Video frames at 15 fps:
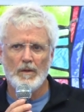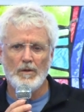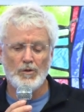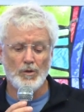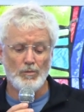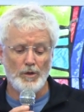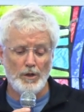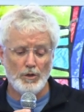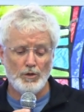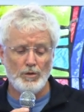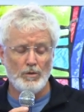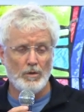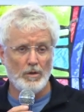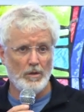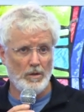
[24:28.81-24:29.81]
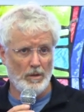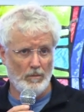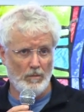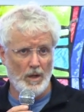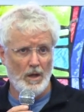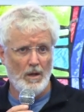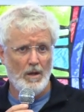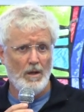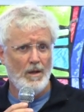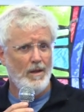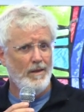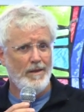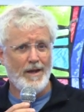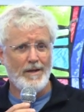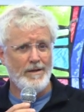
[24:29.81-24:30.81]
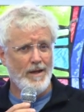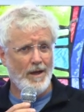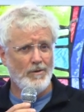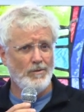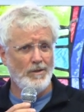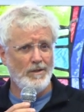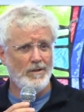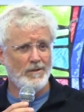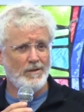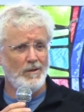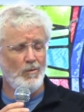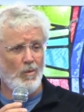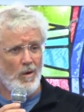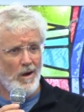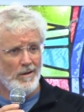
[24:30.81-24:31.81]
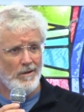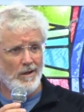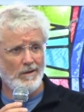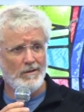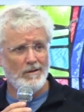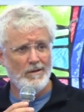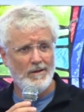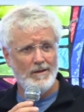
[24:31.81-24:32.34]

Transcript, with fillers: And to reassure them that not only does he want it,